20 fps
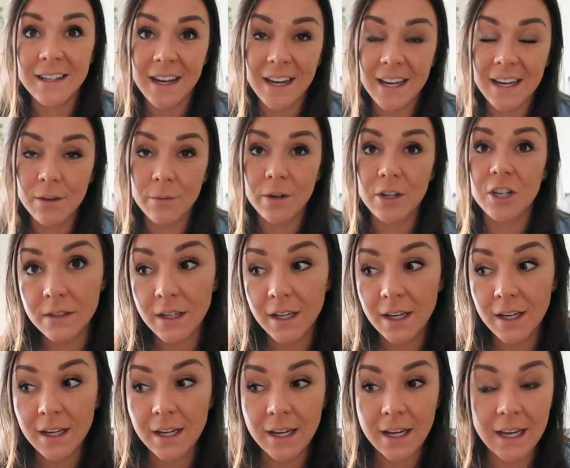diet, which
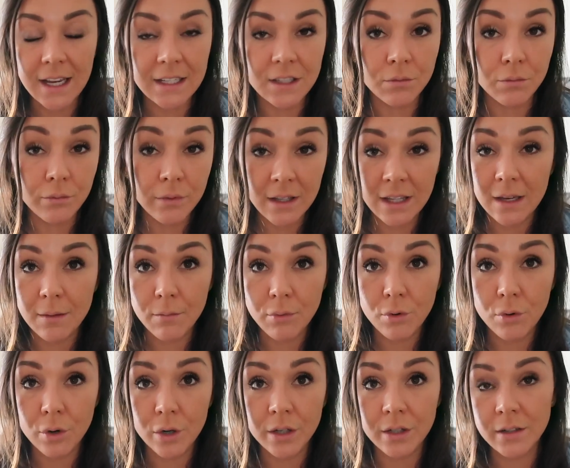it's really
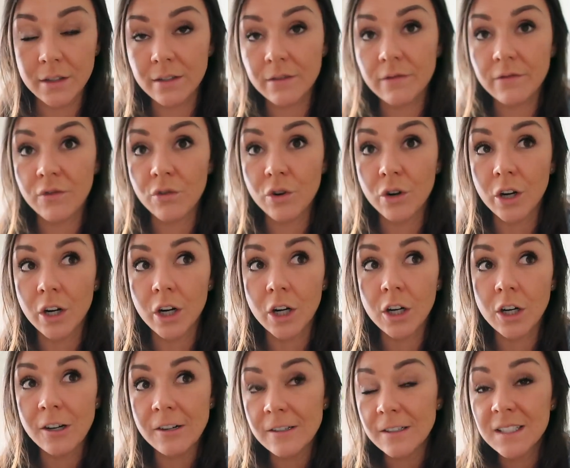important for
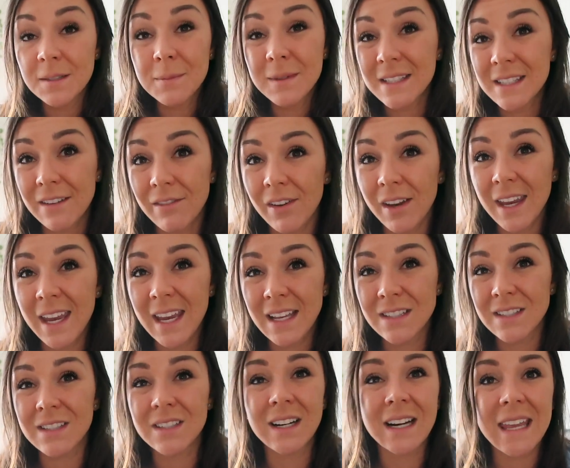her specific
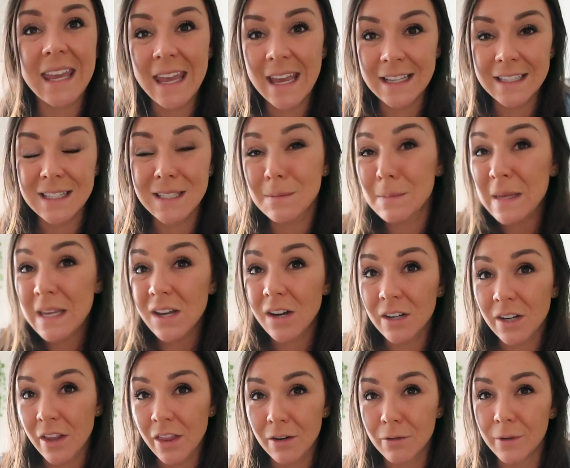cancer. I can't speak
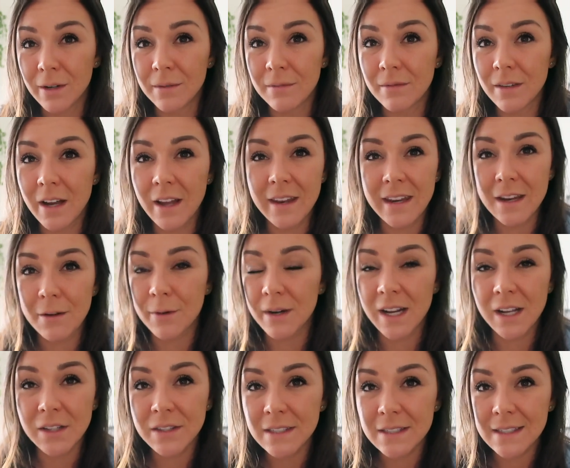on
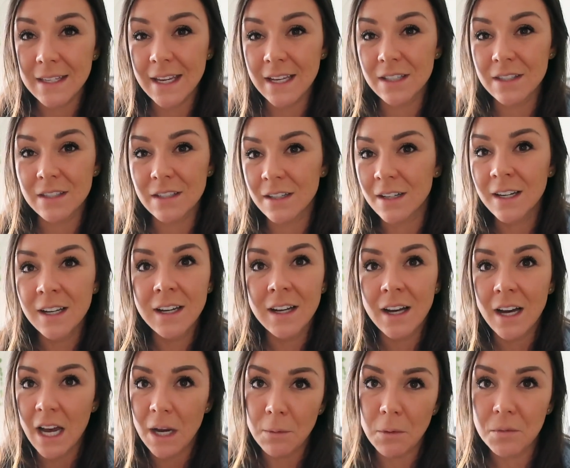anyone else's cancer.
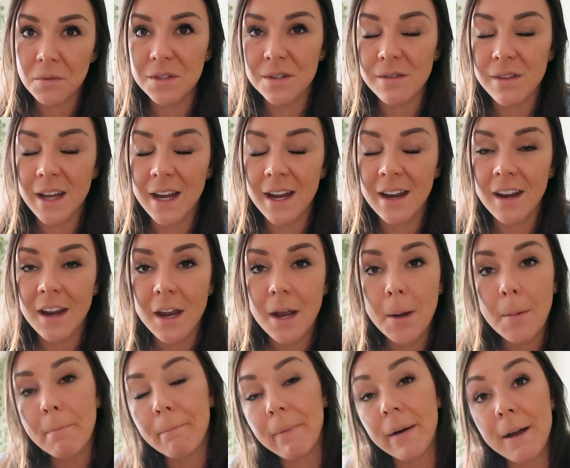I won't do that,
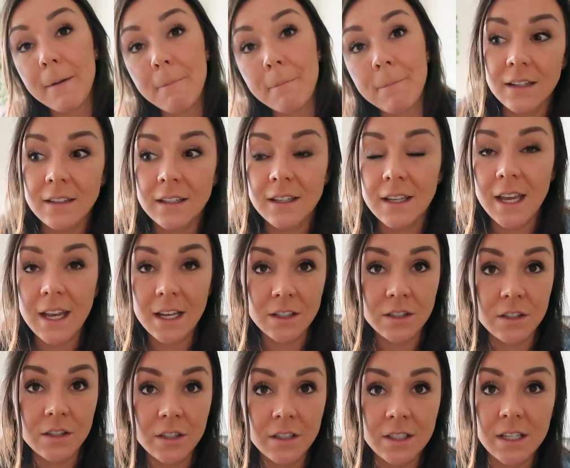but
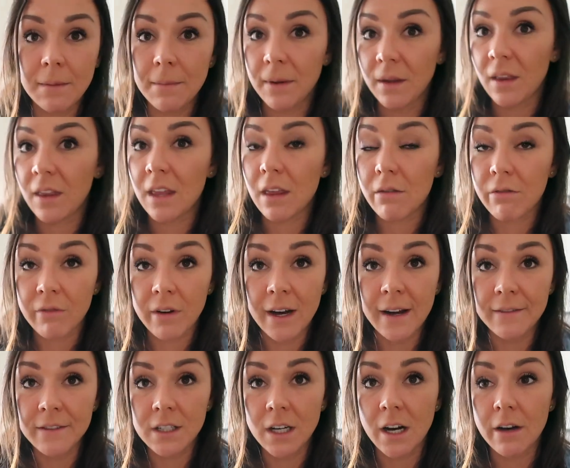cancer typically
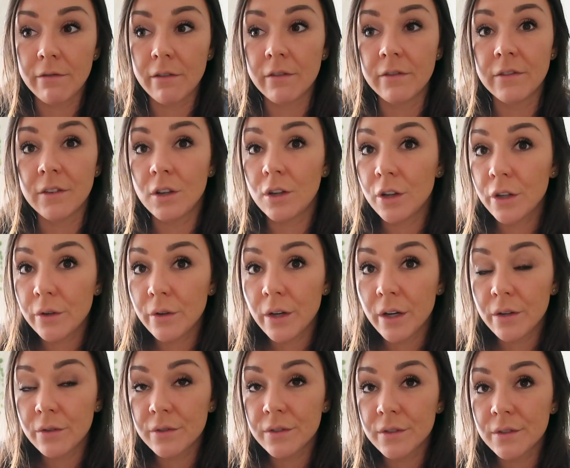thrives off of
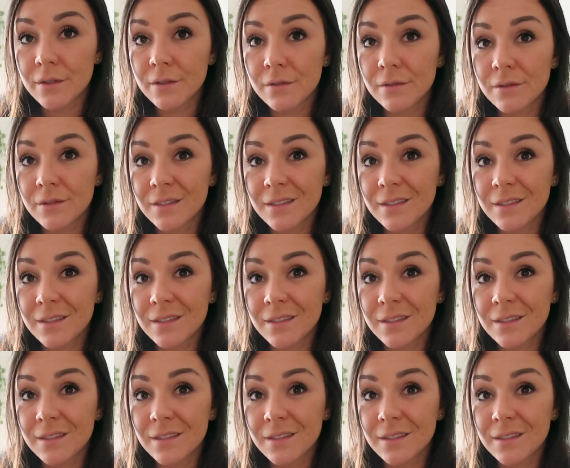glucose,